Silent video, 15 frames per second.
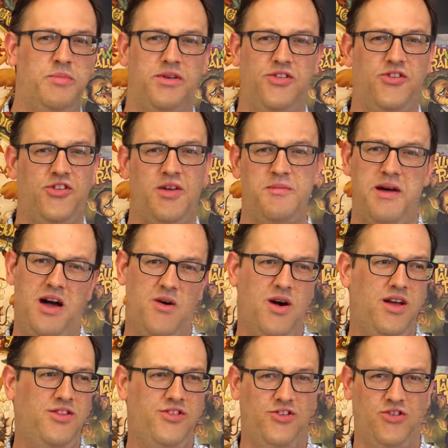but somehow
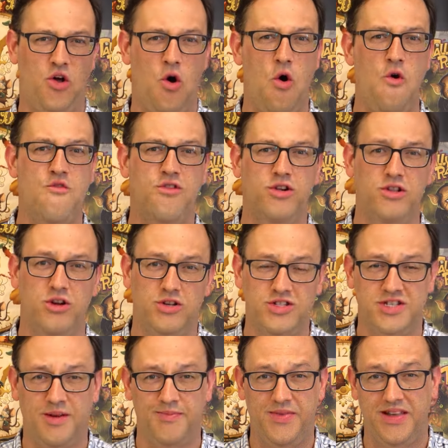I just overlooked
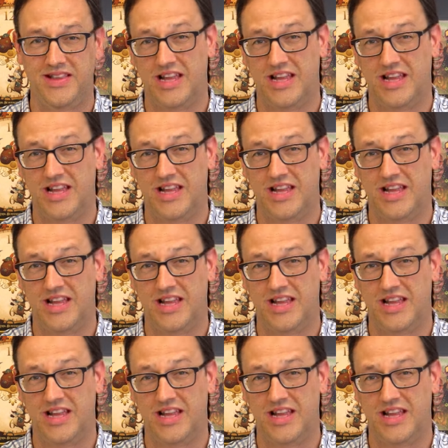something